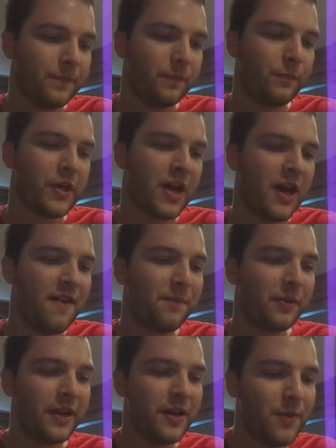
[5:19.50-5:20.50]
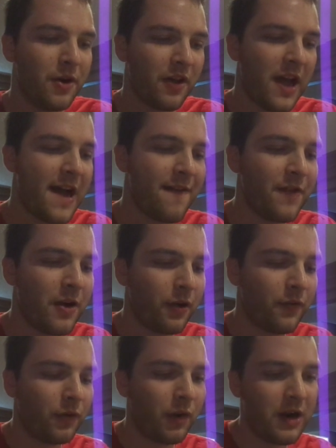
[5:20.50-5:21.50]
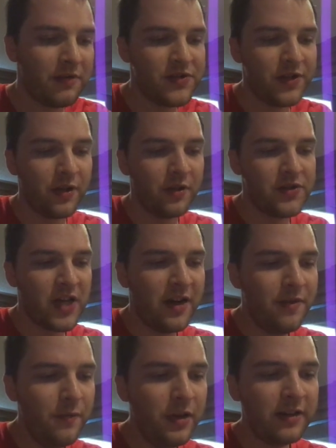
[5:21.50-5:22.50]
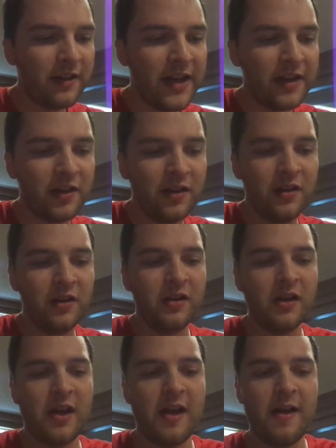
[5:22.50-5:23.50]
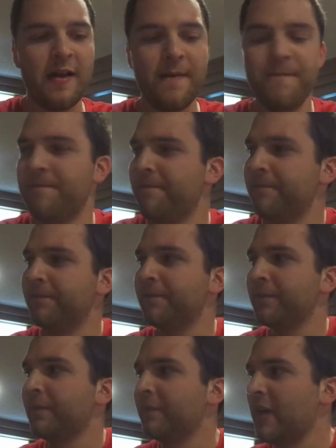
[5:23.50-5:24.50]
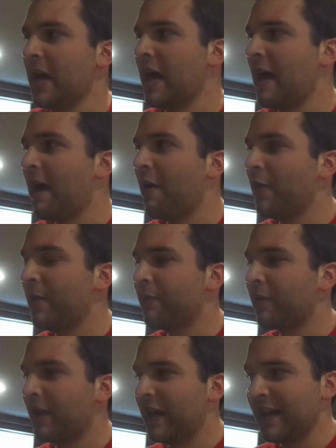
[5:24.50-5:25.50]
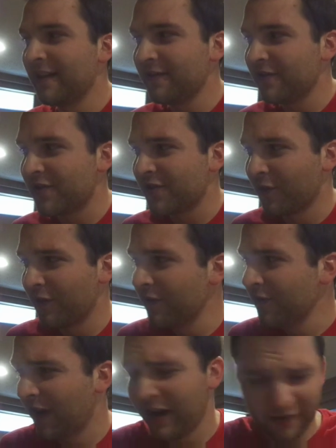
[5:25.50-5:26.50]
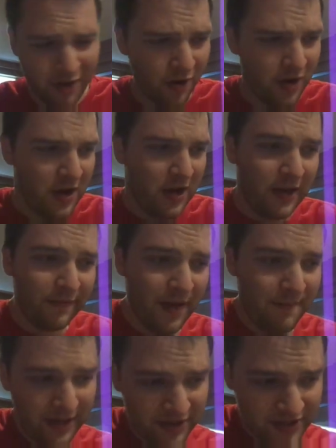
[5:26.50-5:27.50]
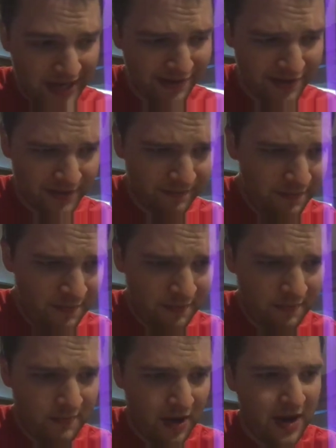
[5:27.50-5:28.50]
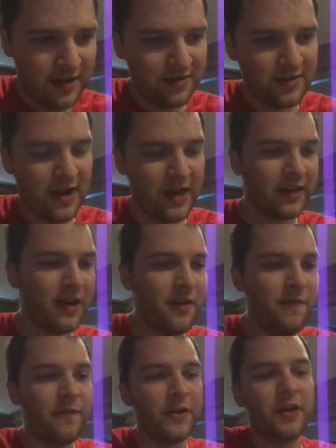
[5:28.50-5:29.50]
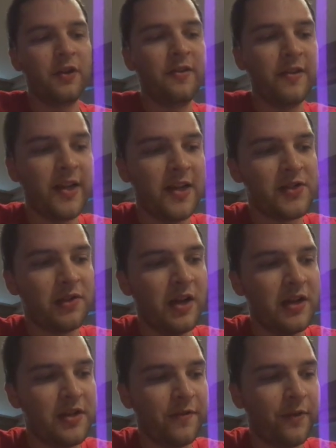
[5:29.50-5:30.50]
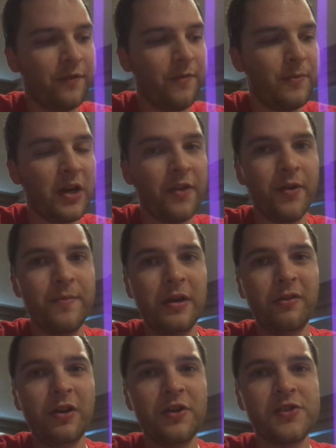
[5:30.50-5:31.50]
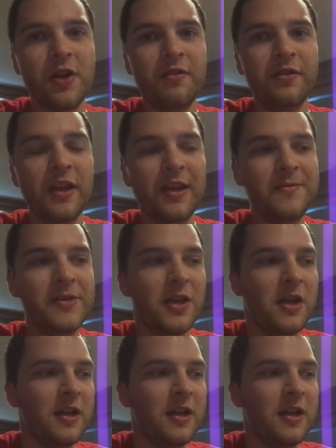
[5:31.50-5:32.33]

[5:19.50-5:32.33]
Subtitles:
But yeah, I've played about a half hour of Ground Zeroes. I didn't really like how it played, sort of. I don't know if that makes sense. I kind of figured that that's a lot different from the other Metal Gear Solid games.